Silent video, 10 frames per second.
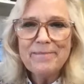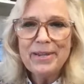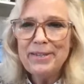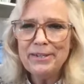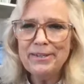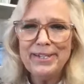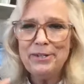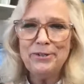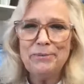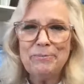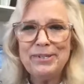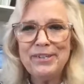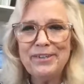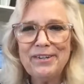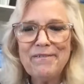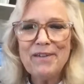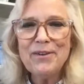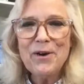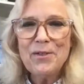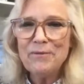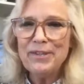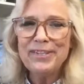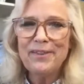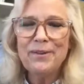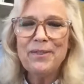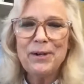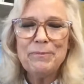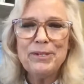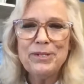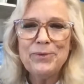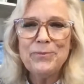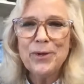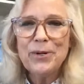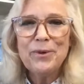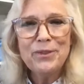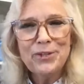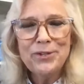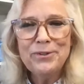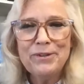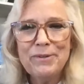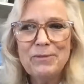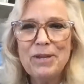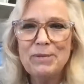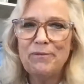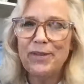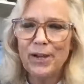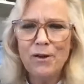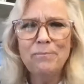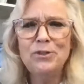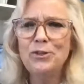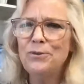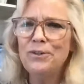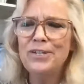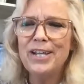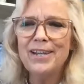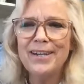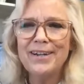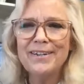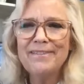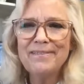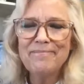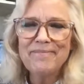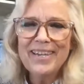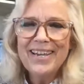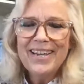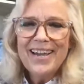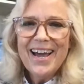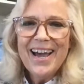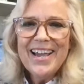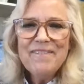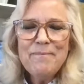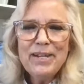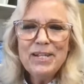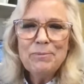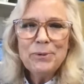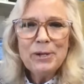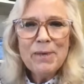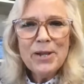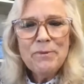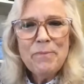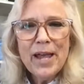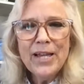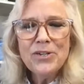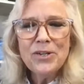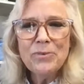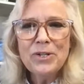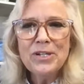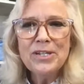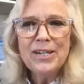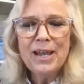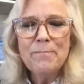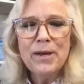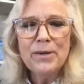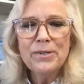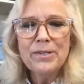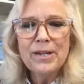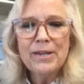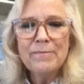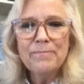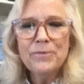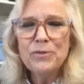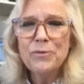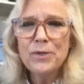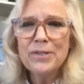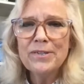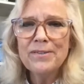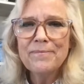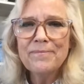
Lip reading: in this leadership position of having all of these other therapists to work with children, which makes me feel like, oh, the children are taken care of. I have been exploring my own passion, which is about divorce.